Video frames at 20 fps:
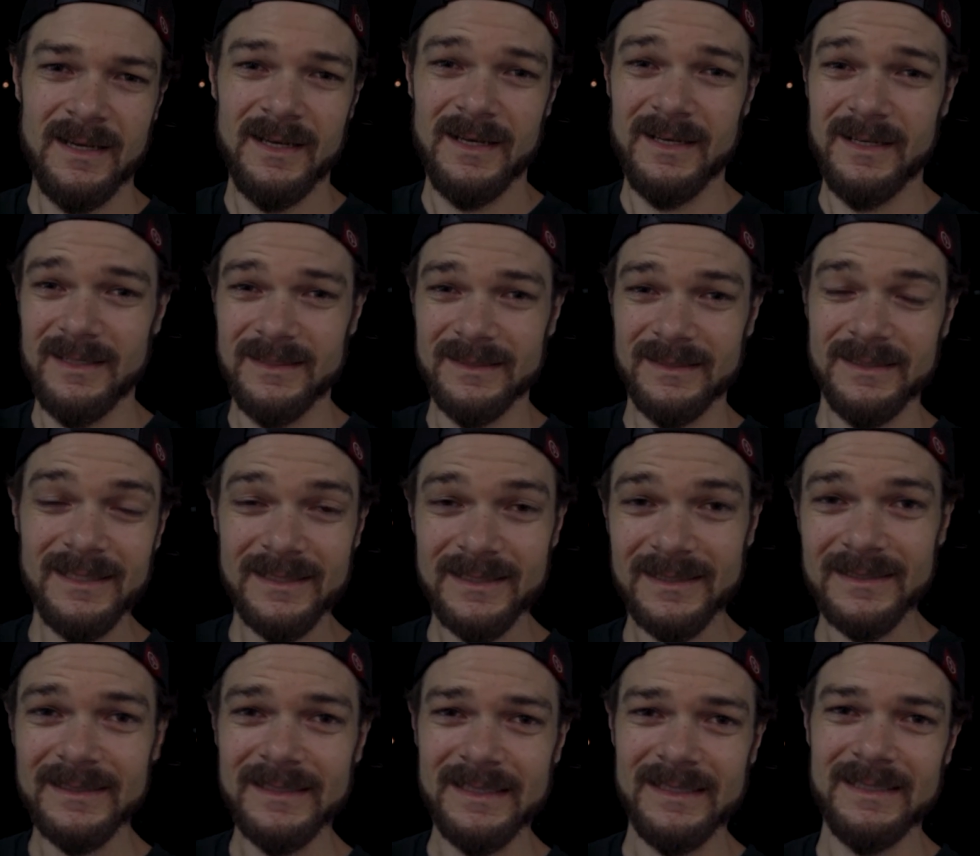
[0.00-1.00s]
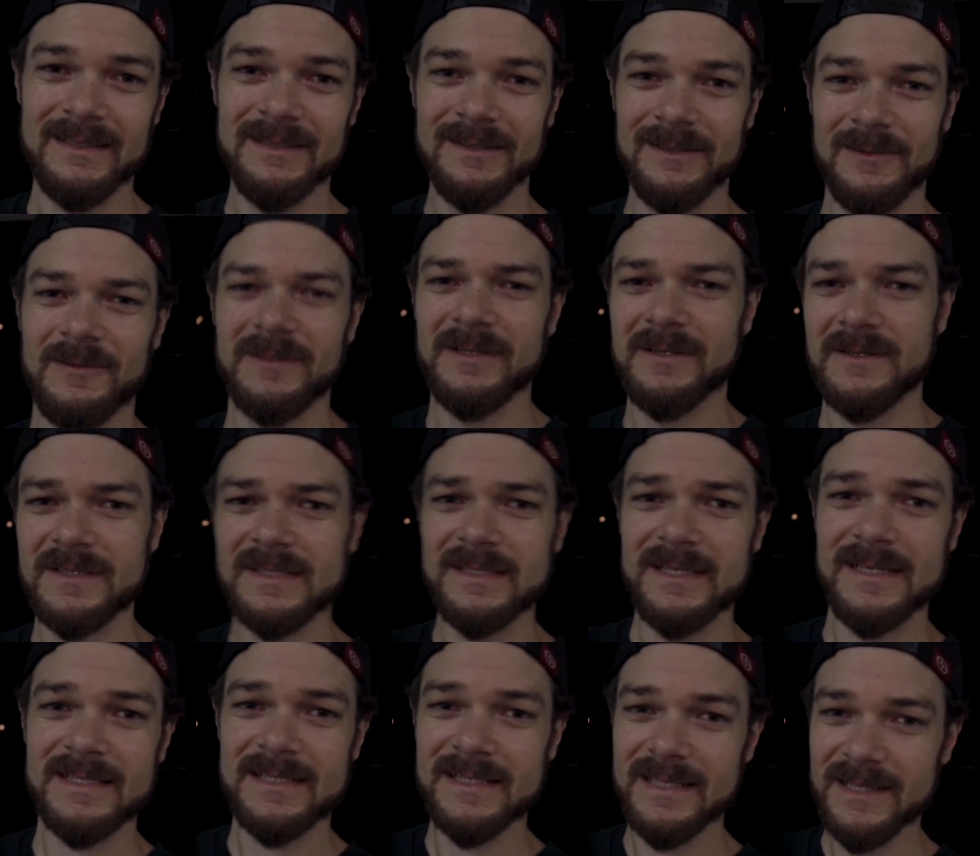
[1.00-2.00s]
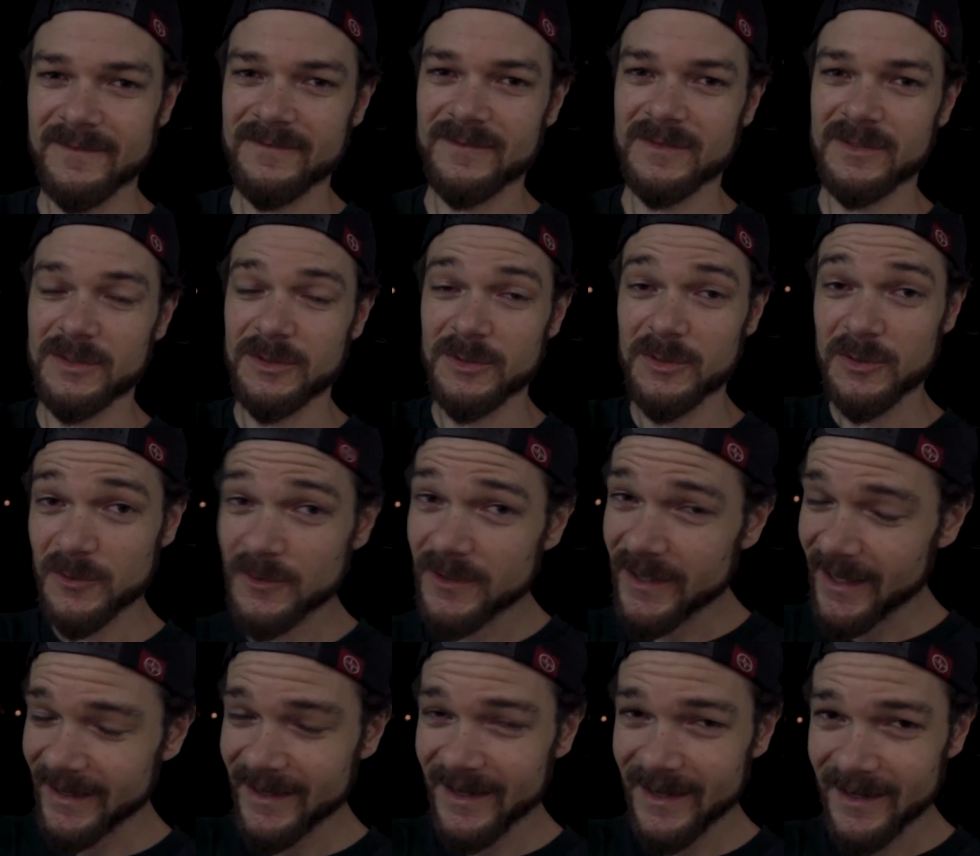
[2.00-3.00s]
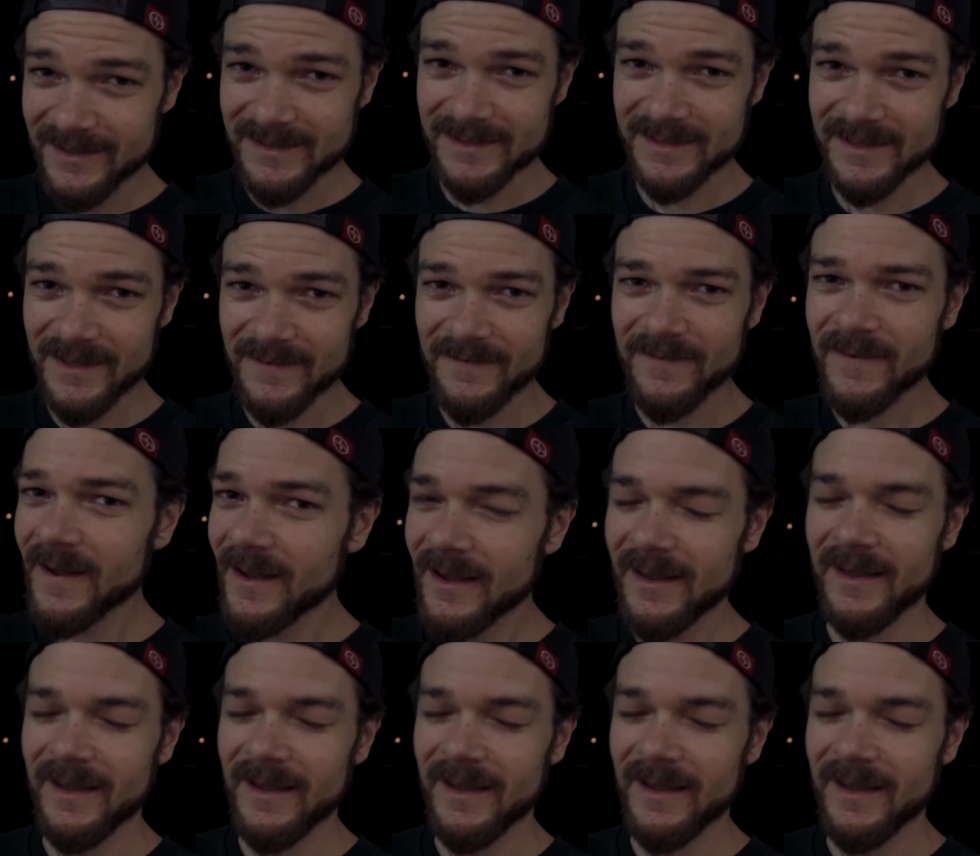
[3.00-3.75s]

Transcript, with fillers: Uh, luckily, Logan is nice enough to do that kind of stuff,